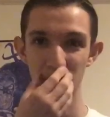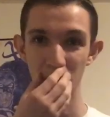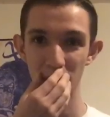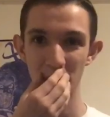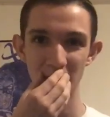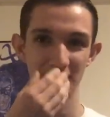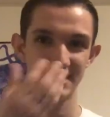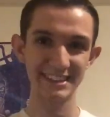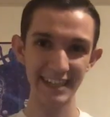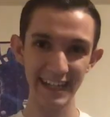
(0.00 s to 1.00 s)
was basically
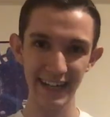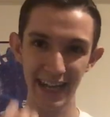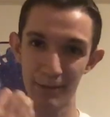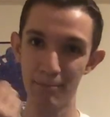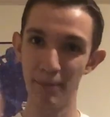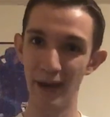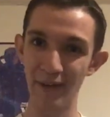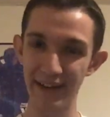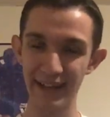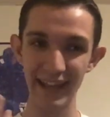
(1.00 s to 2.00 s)
sick and
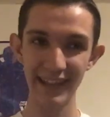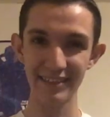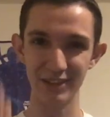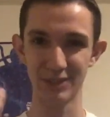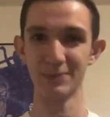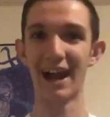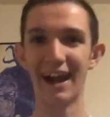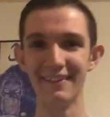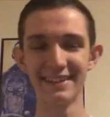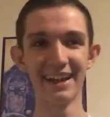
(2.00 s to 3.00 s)
buried in the
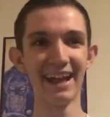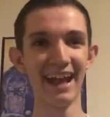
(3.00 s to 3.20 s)
ground,